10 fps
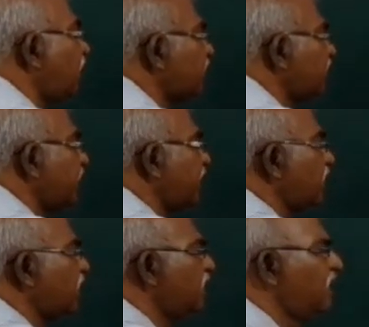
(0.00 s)
or
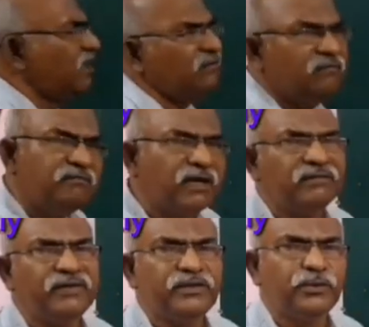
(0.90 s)
here.
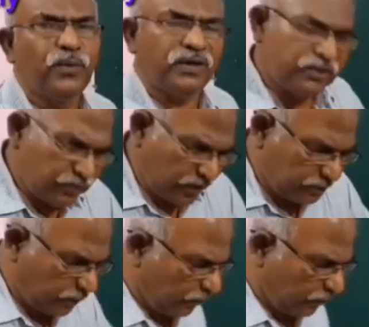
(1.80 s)
Wherever you want, you can